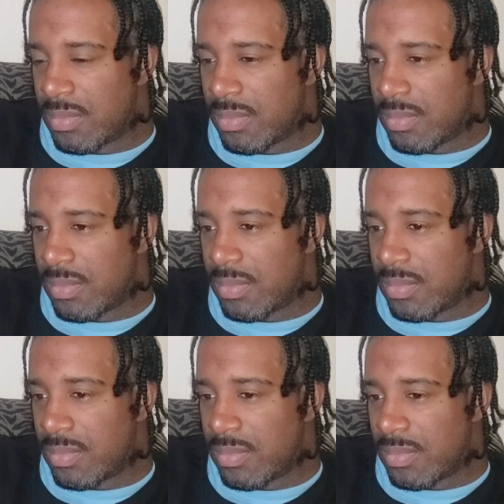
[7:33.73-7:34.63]

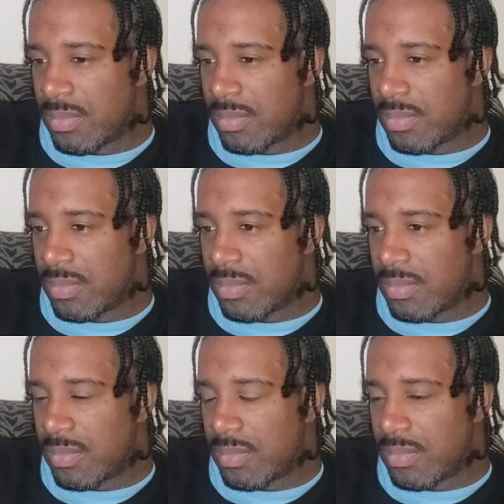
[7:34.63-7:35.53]

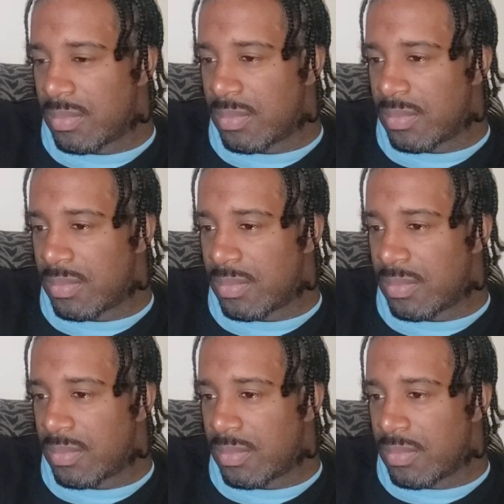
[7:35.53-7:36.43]

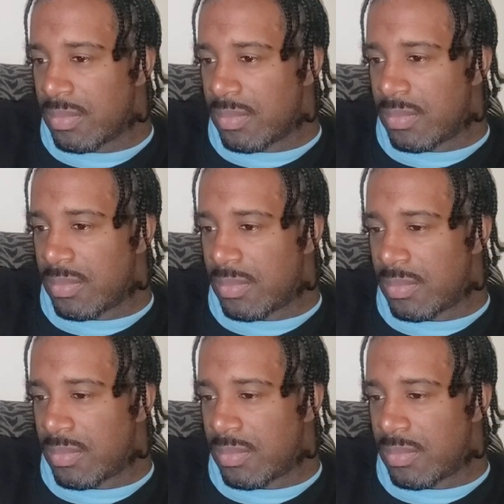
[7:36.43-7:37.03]
(silent)